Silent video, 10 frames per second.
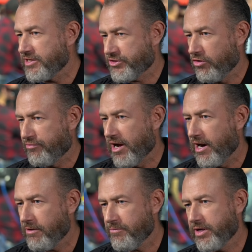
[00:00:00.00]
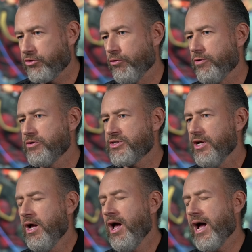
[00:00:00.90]
so far at Cruise.
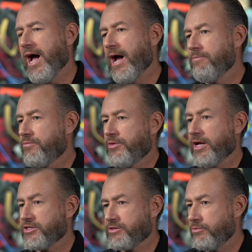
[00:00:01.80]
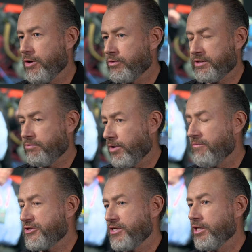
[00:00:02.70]
That's, you know,
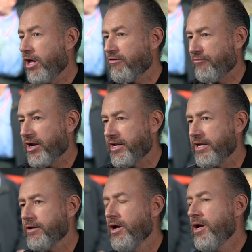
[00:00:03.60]
obviously a lot of funding,